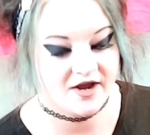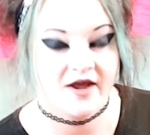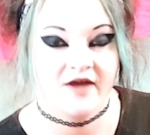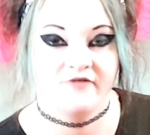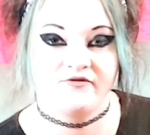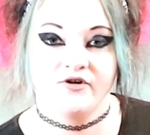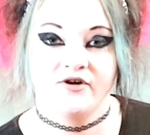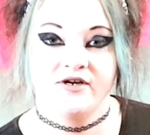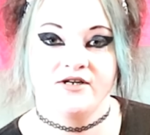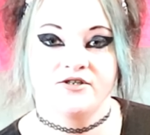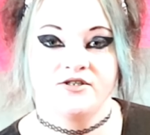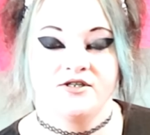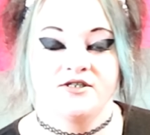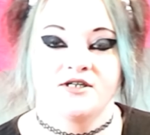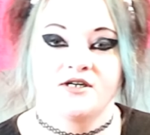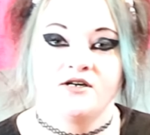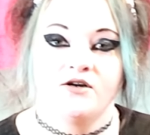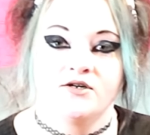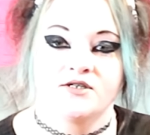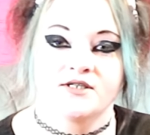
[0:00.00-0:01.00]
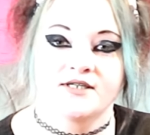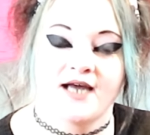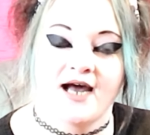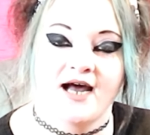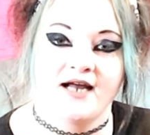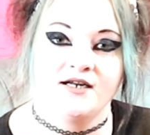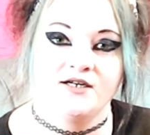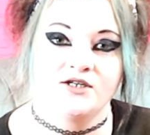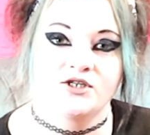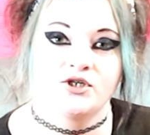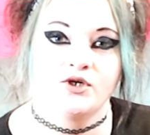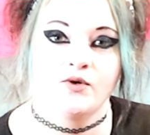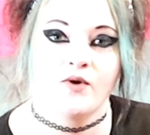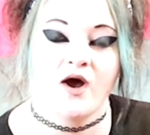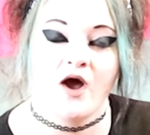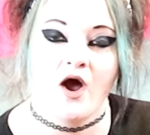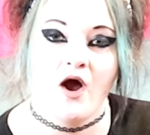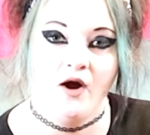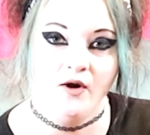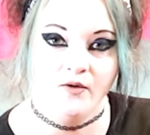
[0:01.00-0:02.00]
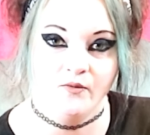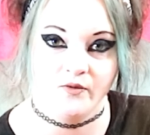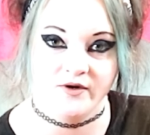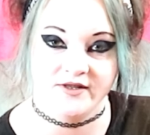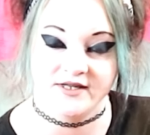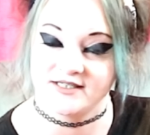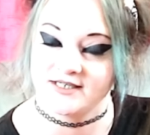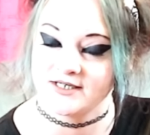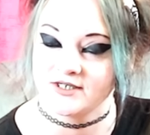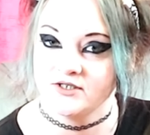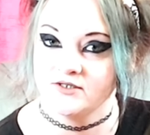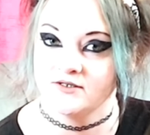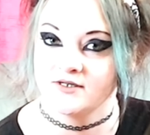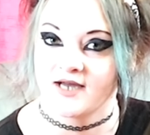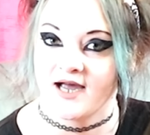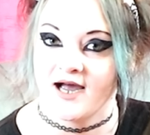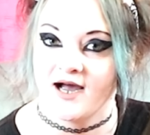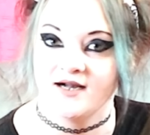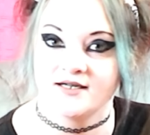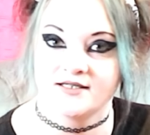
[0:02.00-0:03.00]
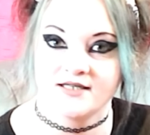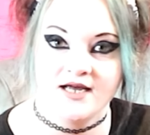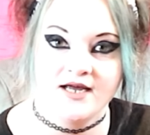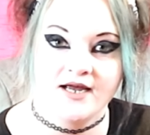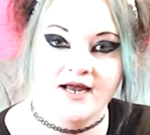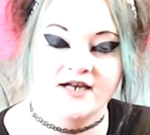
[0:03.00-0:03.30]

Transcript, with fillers: If you're introducing an older cat into a home with additional cats,